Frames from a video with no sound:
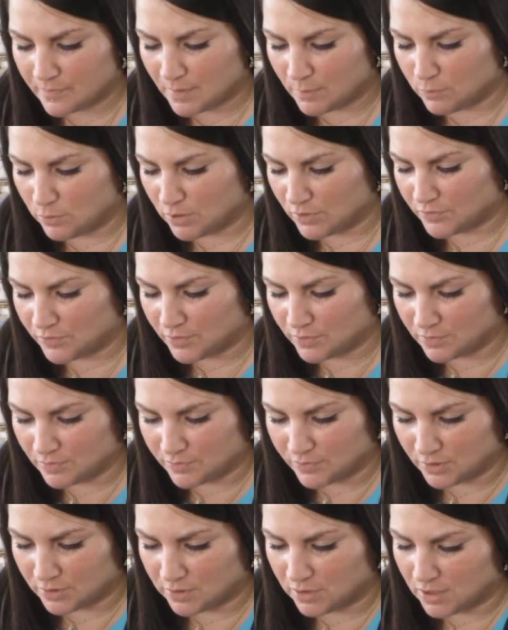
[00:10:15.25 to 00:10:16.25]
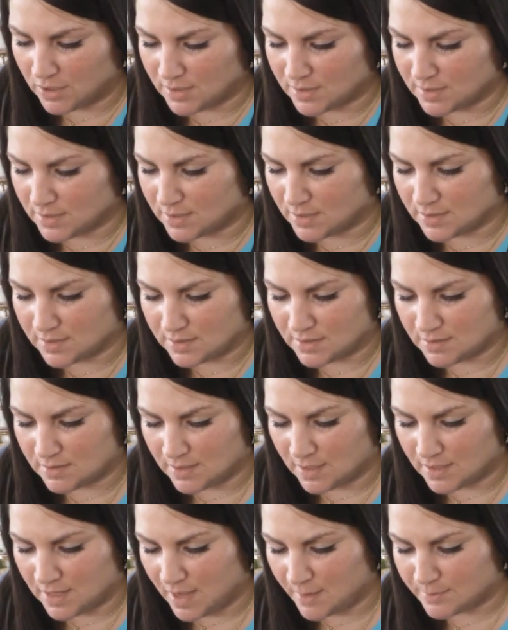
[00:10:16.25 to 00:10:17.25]
more for looks and
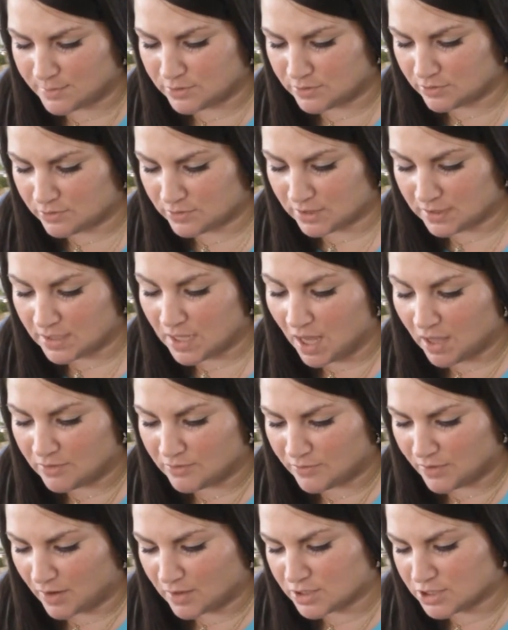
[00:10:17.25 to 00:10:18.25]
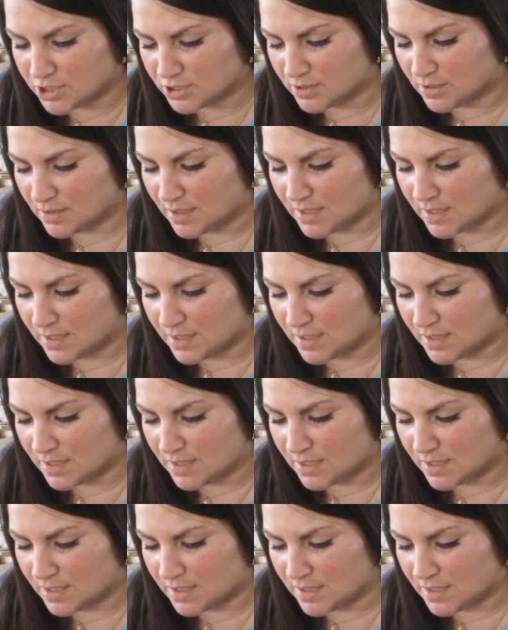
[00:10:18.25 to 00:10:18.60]
absolutely non-functional.